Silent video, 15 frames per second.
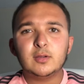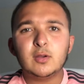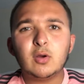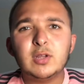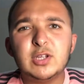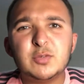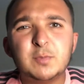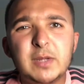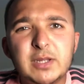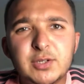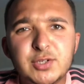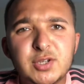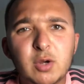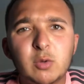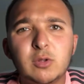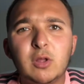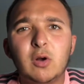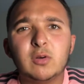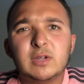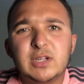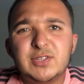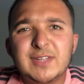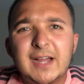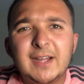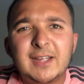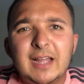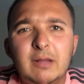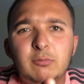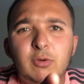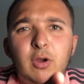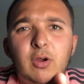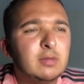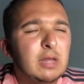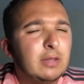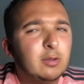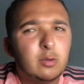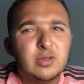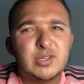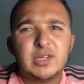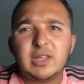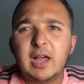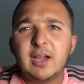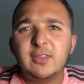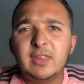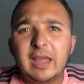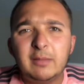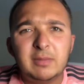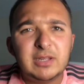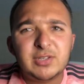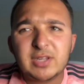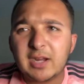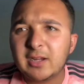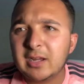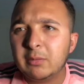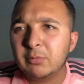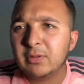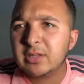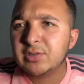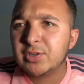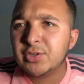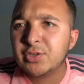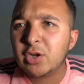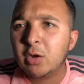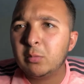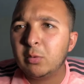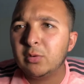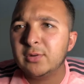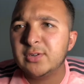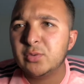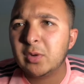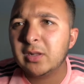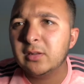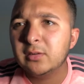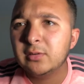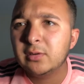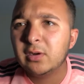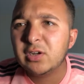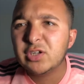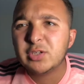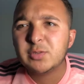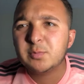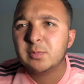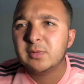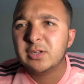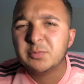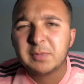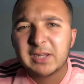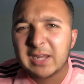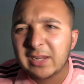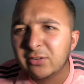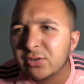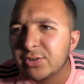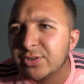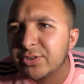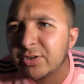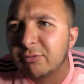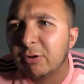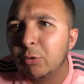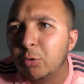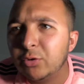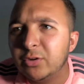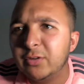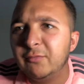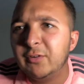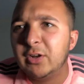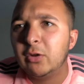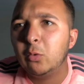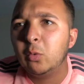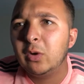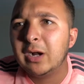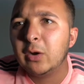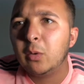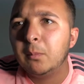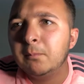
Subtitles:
God, it's been so long. Is that a camera? know there's a light there, but is that a camera? That's a start button as well. It's been ages since I recorded the video. Hang on.